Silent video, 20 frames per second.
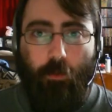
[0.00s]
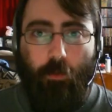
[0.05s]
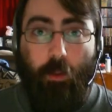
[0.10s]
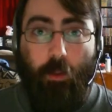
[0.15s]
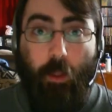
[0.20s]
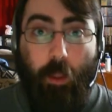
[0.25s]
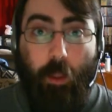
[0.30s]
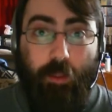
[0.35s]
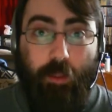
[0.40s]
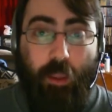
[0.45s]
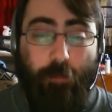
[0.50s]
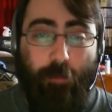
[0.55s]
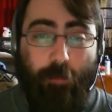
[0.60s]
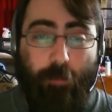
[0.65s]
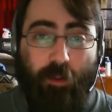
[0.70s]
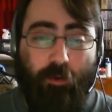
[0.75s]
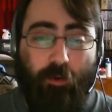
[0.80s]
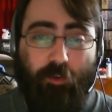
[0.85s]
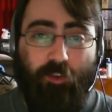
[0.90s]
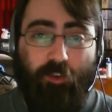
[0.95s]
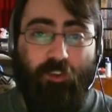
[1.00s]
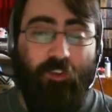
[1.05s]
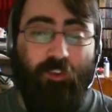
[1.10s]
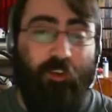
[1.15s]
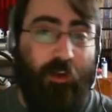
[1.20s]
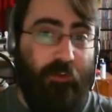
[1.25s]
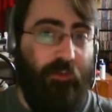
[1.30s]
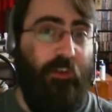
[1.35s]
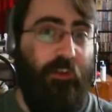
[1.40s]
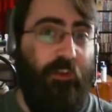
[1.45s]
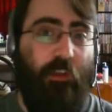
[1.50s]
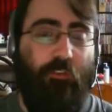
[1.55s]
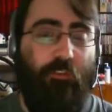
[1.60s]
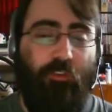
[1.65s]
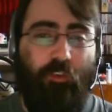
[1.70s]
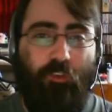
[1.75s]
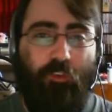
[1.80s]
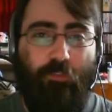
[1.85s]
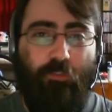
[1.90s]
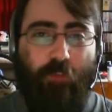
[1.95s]
Hey Game Makers, it's
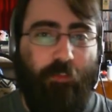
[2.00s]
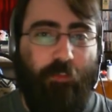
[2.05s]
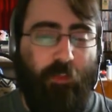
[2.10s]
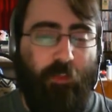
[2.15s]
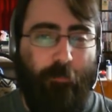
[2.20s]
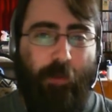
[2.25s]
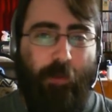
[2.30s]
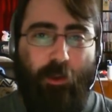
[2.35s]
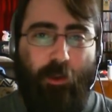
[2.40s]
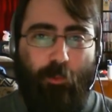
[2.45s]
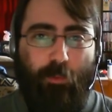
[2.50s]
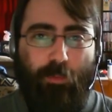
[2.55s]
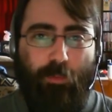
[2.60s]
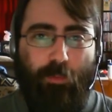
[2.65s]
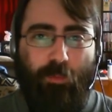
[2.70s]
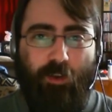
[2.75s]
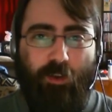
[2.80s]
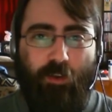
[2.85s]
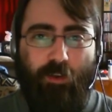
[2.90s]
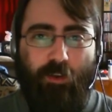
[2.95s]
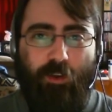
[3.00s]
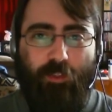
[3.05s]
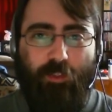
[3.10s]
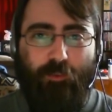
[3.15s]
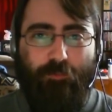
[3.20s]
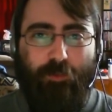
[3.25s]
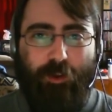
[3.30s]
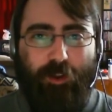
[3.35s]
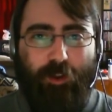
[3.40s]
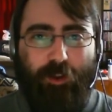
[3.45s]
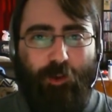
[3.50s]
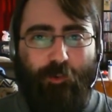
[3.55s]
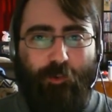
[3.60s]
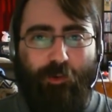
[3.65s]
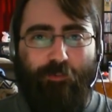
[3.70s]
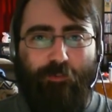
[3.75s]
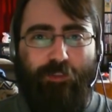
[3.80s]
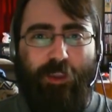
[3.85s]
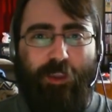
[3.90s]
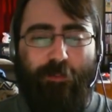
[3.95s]
Intoxicatious, finally back with another video
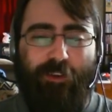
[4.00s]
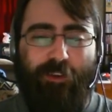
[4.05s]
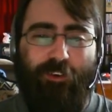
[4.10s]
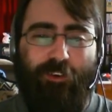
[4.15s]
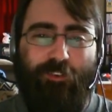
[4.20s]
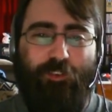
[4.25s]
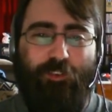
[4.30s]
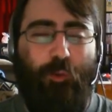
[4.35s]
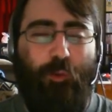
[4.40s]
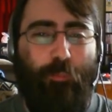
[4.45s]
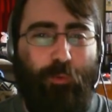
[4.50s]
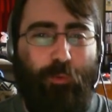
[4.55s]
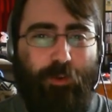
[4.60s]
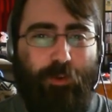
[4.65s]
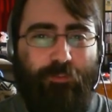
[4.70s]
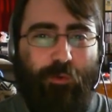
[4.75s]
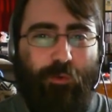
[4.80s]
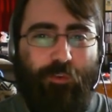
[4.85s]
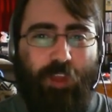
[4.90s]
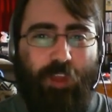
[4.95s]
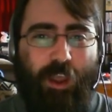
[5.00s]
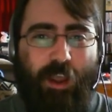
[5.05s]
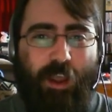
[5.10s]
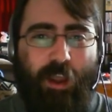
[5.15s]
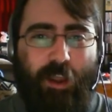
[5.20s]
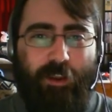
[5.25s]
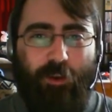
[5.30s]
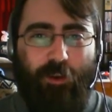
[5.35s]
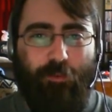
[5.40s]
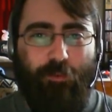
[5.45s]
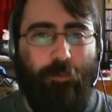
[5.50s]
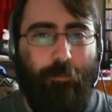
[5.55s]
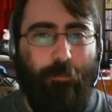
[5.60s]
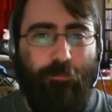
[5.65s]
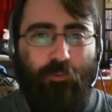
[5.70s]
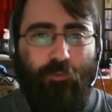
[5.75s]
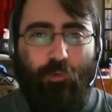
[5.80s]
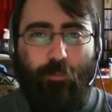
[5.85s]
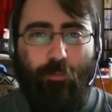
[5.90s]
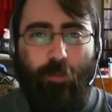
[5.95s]
of GameMaker Studio previews. I know some of
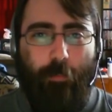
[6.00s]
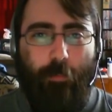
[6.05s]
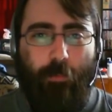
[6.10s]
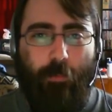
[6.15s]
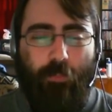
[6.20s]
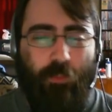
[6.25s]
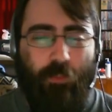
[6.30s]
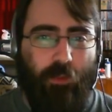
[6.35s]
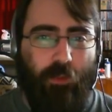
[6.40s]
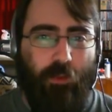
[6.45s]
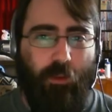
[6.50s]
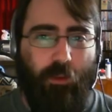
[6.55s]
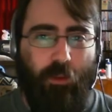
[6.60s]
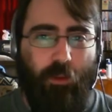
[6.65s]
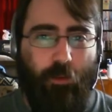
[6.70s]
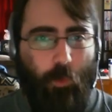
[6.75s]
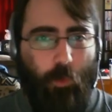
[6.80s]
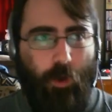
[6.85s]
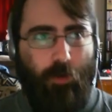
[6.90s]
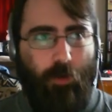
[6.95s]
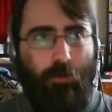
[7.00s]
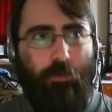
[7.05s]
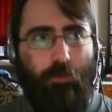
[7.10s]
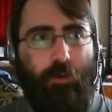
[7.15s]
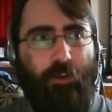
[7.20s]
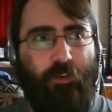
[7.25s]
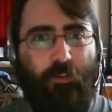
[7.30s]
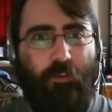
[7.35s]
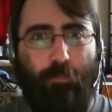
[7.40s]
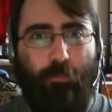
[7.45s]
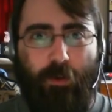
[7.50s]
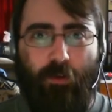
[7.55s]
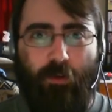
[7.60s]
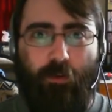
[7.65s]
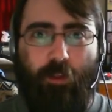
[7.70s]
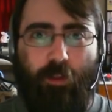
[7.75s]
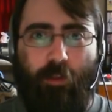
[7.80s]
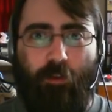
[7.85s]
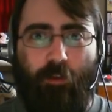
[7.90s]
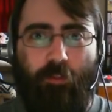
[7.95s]
you may have been thinking, whoa, did his beard
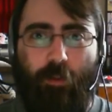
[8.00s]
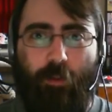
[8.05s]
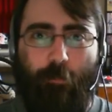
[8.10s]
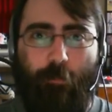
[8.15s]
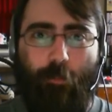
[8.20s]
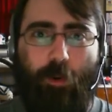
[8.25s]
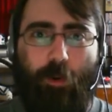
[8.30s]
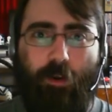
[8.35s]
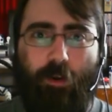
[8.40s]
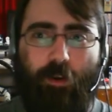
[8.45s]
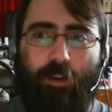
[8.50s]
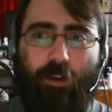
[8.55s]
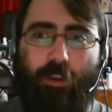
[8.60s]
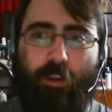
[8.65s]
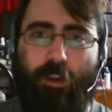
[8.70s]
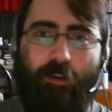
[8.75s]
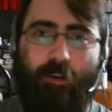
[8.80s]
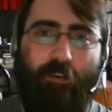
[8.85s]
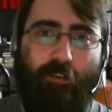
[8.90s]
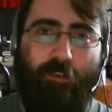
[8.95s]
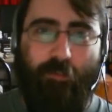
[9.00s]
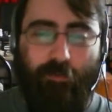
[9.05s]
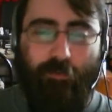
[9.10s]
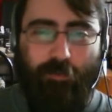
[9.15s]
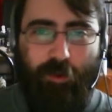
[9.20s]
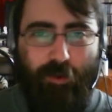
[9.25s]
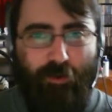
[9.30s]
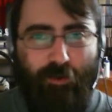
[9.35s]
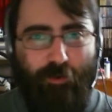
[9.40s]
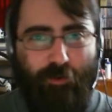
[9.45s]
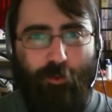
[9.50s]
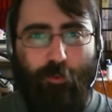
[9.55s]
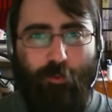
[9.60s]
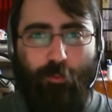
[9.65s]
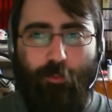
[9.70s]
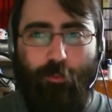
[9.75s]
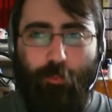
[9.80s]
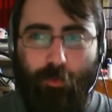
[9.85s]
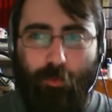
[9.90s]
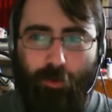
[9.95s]
kill him? Where did he go? No,
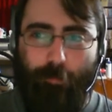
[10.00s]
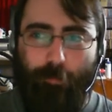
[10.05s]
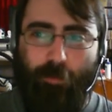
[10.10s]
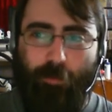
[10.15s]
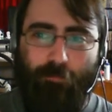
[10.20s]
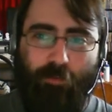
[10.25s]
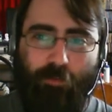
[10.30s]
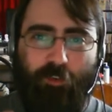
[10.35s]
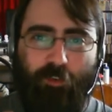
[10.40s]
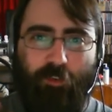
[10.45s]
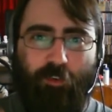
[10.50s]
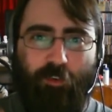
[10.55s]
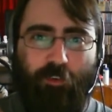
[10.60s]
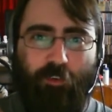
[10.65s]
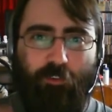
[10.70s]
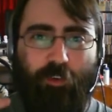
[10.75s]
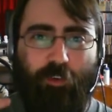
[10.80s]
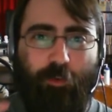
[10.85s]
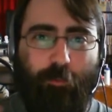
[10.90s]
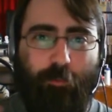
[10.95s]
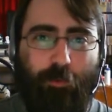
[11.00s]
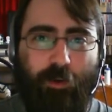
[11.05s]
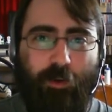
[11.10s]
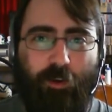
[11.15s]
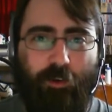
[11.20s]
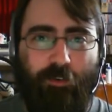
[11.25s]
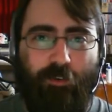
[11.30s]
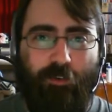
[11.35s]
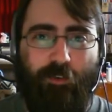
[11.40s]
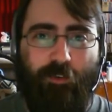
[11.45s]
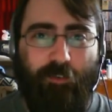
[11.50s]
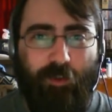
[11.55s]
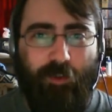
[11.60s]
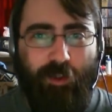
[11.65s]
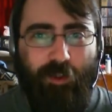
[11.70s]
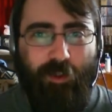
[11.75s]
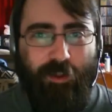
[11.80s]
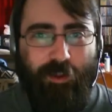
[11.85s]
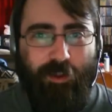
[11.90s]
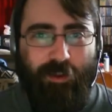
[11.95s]
we're a perfect synergy right here.
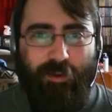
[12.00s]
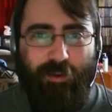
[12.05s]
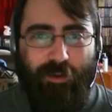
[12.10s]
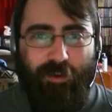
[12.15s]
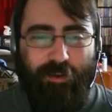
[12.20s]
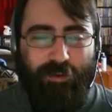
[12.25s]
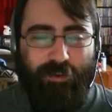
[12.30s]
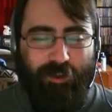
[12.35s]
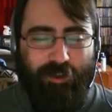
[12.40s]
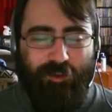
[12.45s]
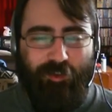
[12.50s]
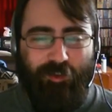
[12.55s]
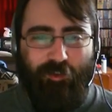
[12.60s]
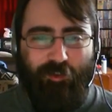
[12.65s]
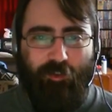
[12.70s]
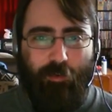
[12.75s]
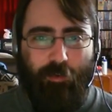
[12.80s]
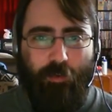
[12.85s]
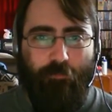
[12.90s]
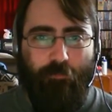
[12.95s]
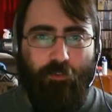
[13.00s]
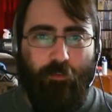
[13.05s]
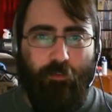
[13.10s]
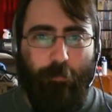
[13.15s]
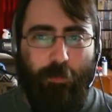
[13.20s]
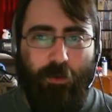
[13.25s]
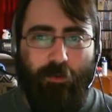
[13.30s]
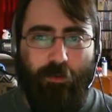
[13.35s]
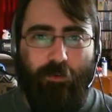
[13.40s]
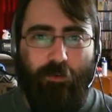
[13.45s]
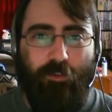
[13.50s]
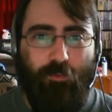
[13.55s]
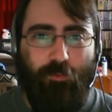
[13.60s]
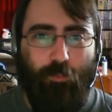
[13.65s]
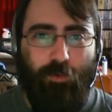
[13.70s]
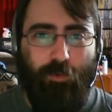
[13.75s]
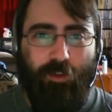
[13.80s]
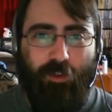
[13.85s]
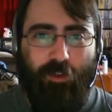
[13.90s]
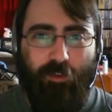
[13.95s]
Yes, I still have this beard. It's
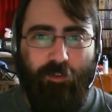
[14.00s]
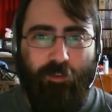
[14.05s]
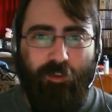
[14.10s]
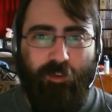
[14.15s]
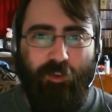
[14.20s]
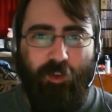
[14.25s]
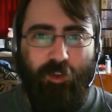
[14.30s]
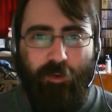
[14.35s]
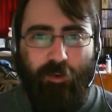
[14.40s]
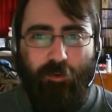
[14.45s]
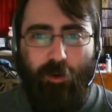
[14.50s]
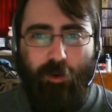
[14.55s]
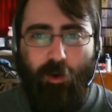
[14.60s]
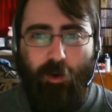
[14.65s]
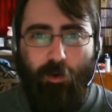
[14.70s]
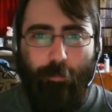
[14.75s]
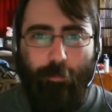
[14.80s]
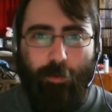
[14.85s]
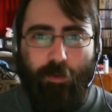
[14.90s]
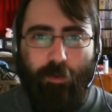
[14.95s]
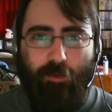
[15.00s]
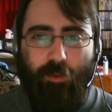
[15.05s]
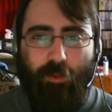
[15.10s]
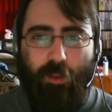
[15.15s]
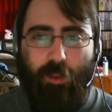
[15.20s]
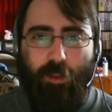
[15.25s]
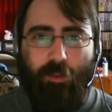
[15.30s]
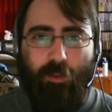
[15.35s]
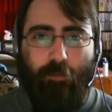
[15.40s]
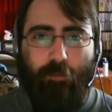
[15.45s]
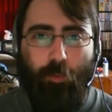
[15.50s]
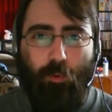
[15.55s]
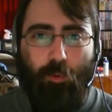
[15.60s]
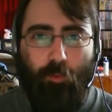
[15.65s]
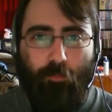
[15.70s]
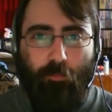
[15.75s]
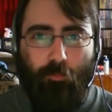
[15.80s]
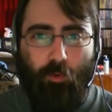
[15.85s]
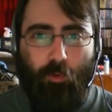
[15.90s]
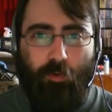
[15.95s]
ridiculous, I know, but hey, polar
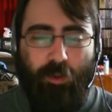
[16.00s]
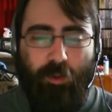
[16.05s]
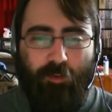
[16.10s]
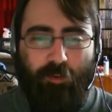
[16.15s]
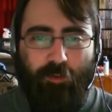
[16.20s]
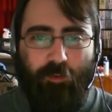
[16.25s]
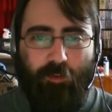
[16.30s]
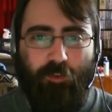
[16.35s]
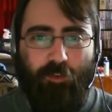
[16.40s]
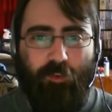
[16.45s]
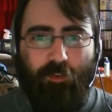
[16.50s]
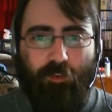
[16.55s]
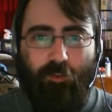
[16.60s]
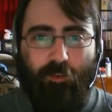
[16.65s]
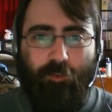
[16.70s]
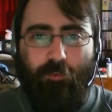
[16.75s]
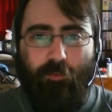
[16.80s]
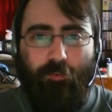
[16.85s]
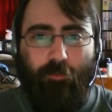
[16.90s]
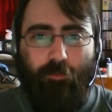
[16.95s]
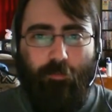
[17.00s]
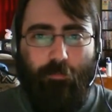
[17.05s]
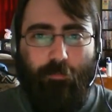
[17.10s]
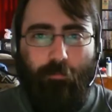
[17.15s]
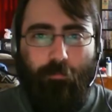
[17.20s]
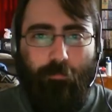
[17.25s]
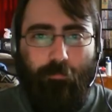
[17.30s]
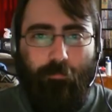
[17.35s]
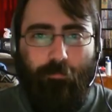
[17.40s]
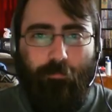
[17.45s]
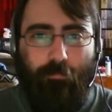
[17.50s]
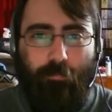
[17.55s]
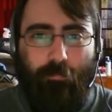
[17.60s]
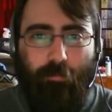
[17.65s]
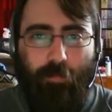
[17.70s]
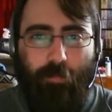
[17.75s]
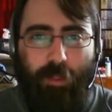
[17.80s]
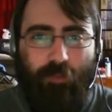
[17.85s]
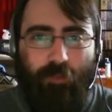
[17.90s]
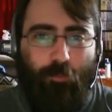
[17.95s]
vortexes,
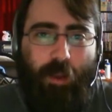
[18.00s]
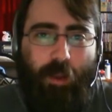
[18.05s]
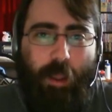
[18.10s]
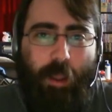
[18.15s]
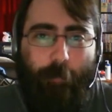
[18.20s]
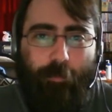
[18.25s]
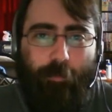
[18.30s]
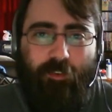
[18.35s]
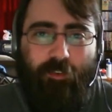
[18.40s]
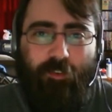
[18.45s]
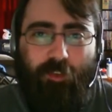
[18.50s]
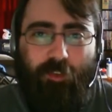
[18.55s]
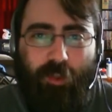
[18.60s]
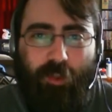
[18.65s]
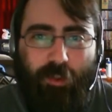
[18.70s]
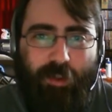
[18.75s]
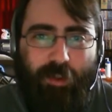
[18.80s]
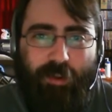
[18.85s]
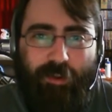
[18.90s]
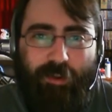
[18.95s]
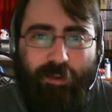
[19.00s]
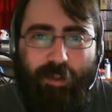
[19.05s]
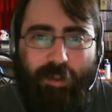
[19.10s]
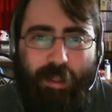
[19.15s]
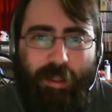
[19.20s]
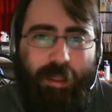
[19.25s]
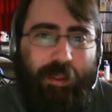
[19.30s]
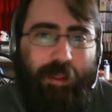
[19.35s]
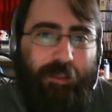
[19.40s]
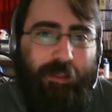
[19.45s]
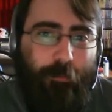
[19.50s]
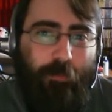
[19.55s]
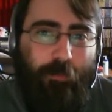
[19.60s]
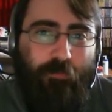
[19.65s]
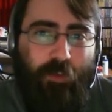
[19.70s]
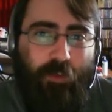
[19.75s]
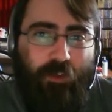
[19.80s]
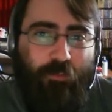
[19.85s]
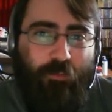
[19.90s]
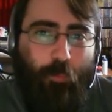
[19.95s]
that's what happens. I gotta keep my
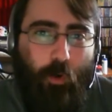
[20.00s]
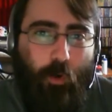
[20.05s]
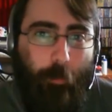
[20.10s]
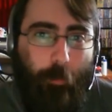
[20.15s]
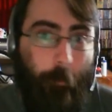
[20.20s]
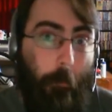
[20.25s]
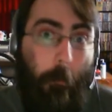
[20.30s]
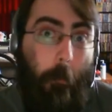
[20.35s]
face warm.